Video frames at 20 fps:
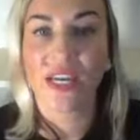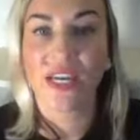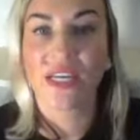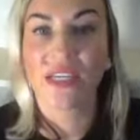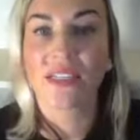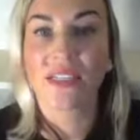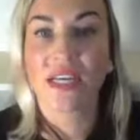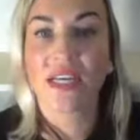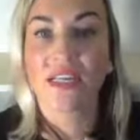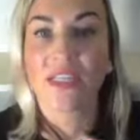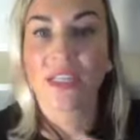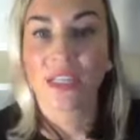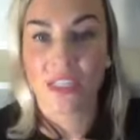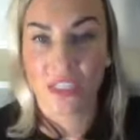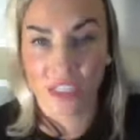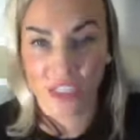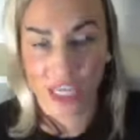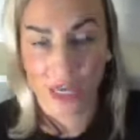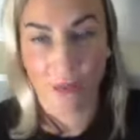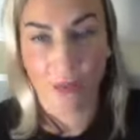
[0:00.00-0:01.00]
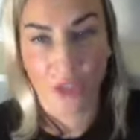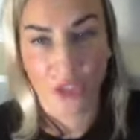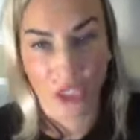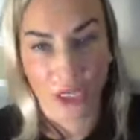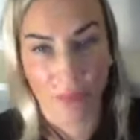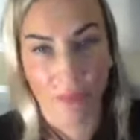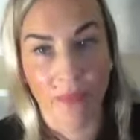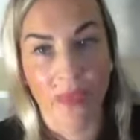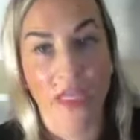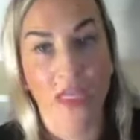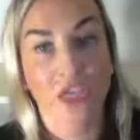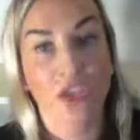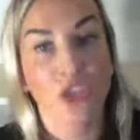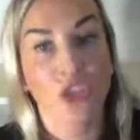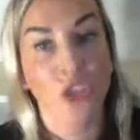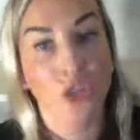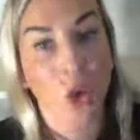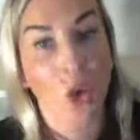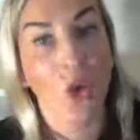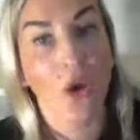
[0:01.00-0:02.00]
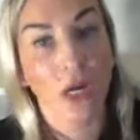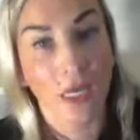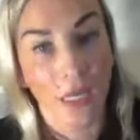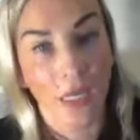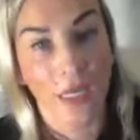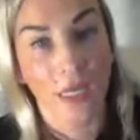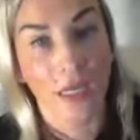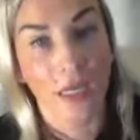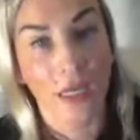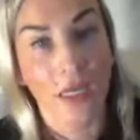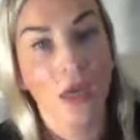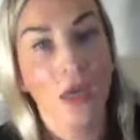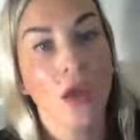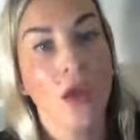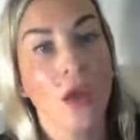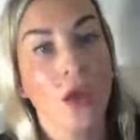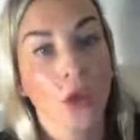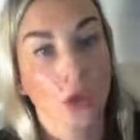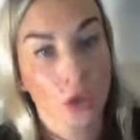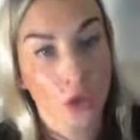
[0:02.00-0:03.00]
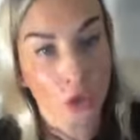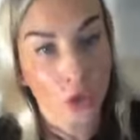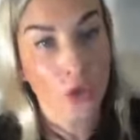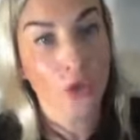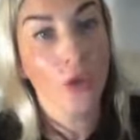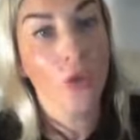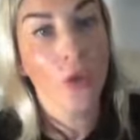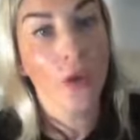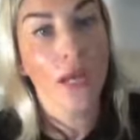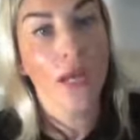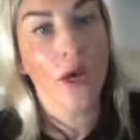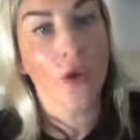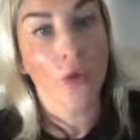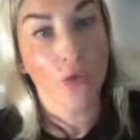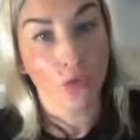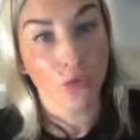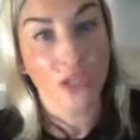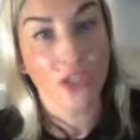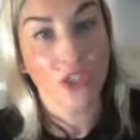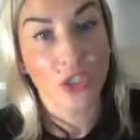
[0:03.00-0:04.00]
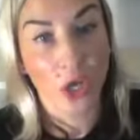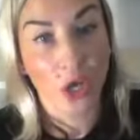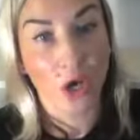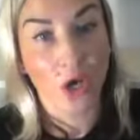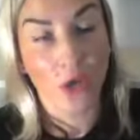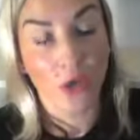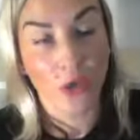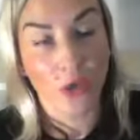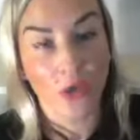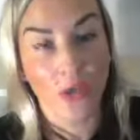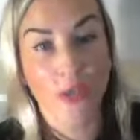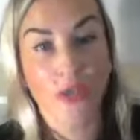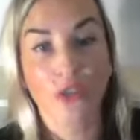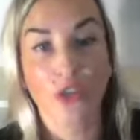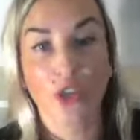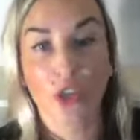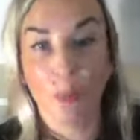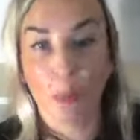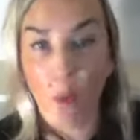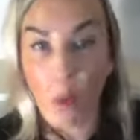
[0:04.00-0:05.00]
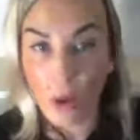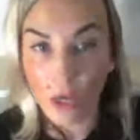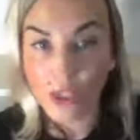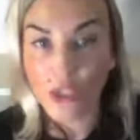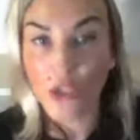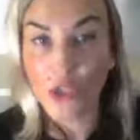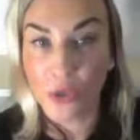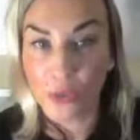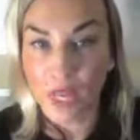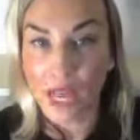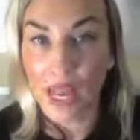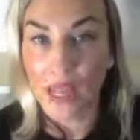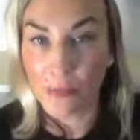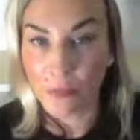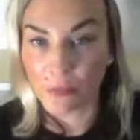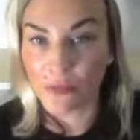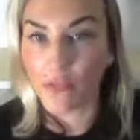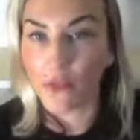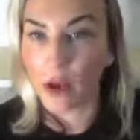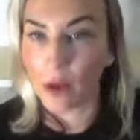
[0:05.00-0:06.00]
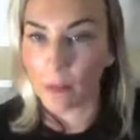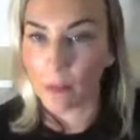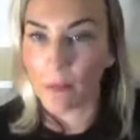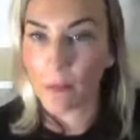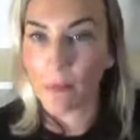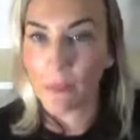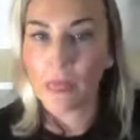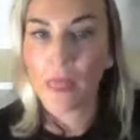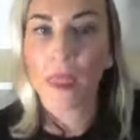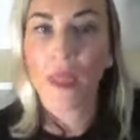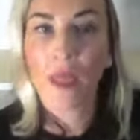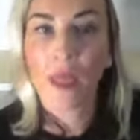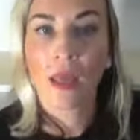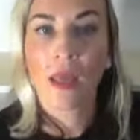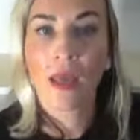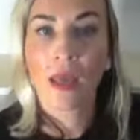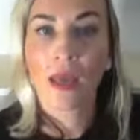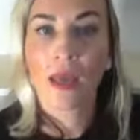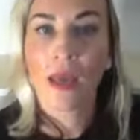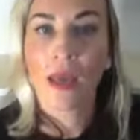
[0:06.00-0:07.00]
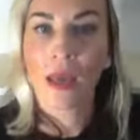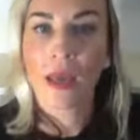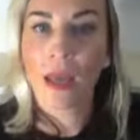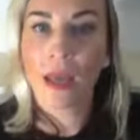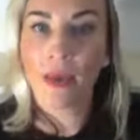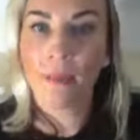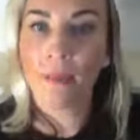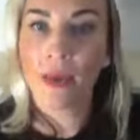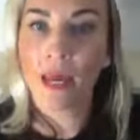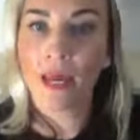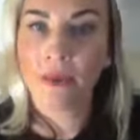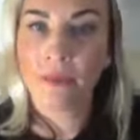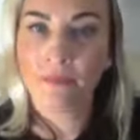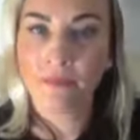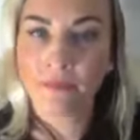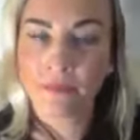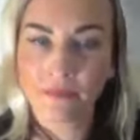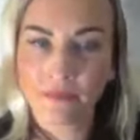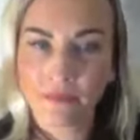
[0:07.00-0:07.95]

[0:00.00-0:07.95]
is deception because surely you will return to the point you came from. Amen.